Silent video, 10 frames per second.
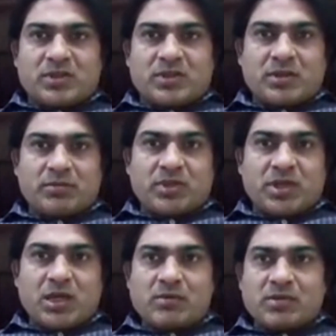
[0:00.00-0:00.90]
but
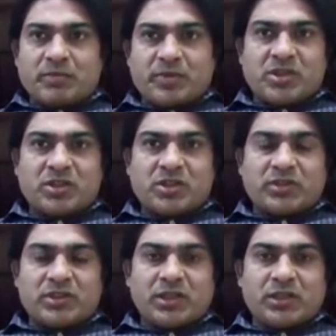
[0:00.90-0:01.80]
sometimes the patient
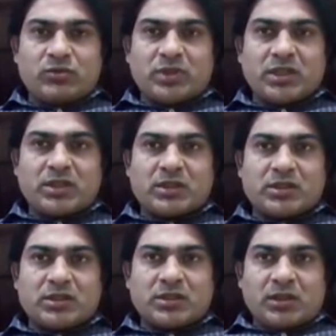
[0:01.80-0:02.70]
will tell you that
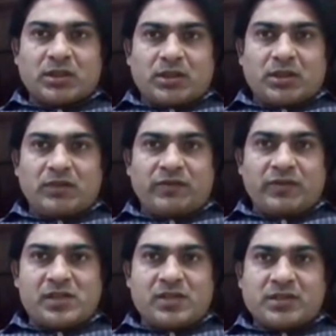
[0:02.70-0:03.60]
he
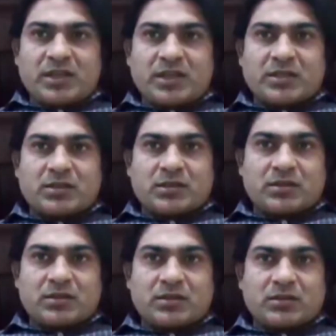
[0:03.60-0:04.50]
feels that
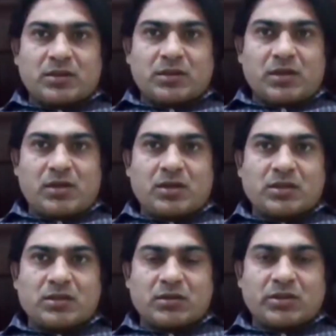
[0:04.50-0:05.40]
on
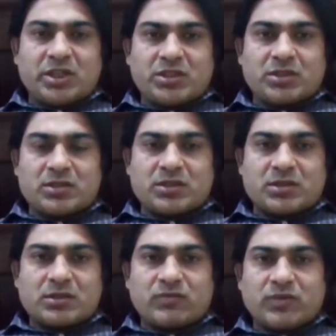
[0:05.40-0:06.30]
occasions
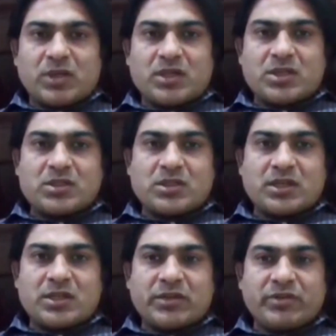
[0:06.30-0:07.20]
one eye
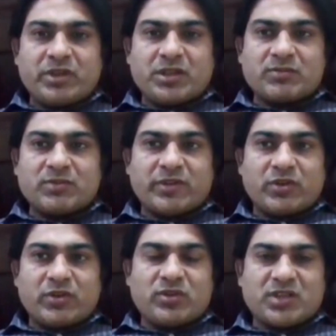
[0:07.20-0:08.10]
that deviates, but
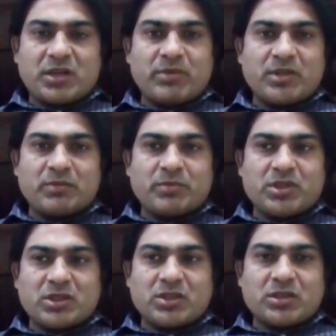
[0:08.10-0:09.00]
when you examine the
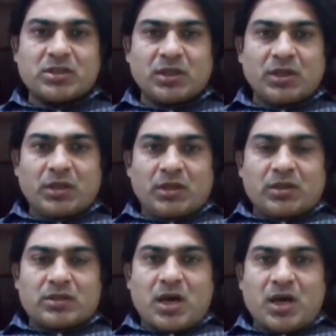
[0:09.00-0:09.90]
patient,
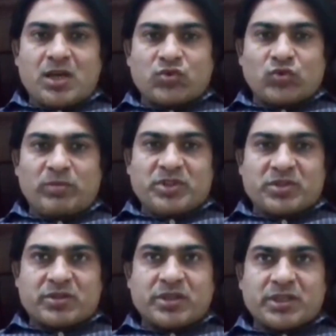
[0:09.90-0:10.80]
the eyes will be
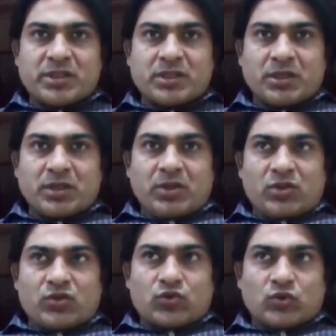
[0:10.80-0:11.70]
straight.
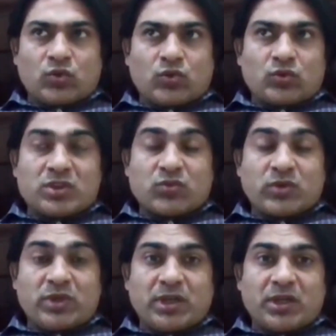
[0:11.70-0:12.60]
So the
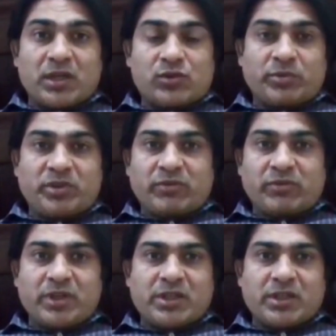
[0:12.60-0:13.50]
squint can also be
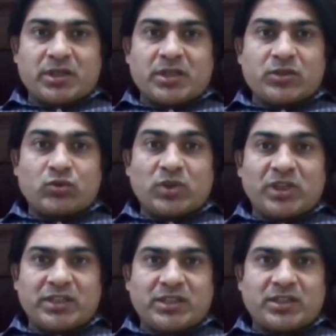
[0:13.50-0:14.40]
divided according to
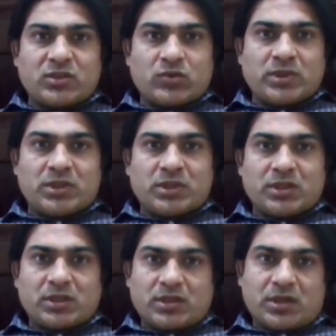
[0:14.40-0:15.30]
latent squint
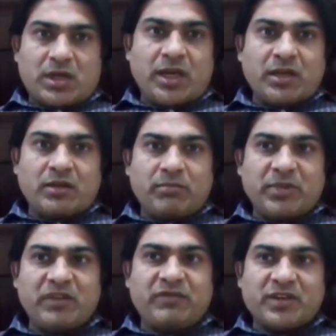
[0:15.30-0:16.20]
and
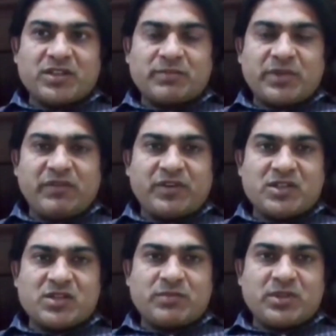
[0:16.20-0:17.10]
manifest.
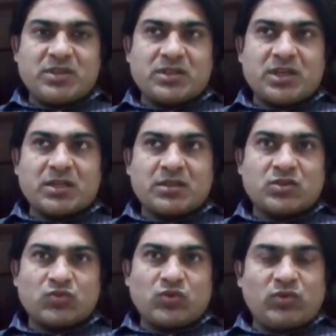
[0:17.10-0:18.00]
Manifest means
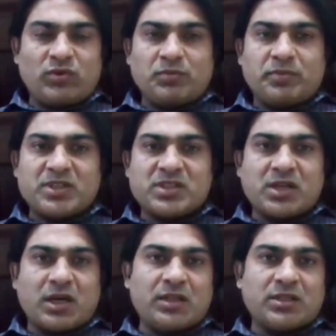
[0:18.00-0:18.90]
that the squint will be
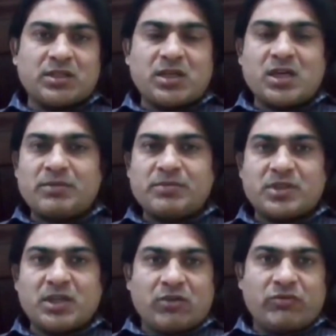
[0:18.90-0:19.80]
present all the
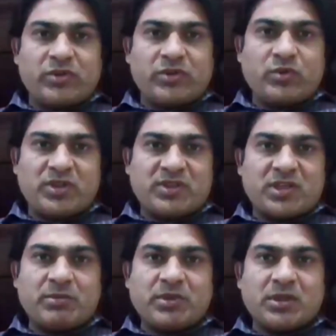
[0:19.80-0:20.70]
times when you
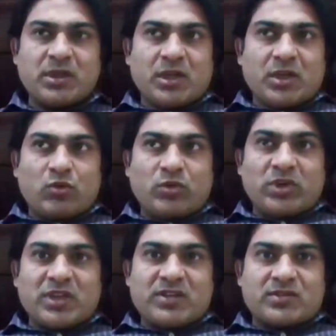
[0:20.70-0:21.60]
examine,
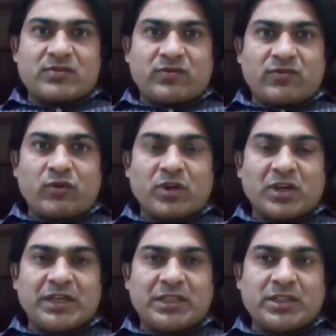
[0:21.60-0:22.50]
whereas
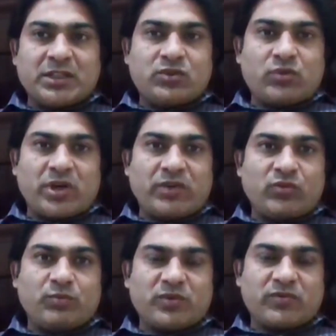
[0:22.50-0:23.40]
for latent you
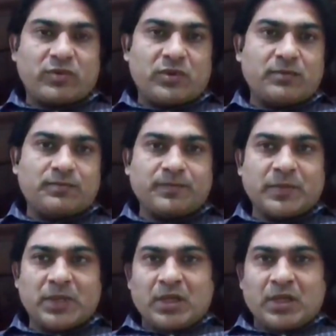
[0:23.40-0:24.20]
have to perform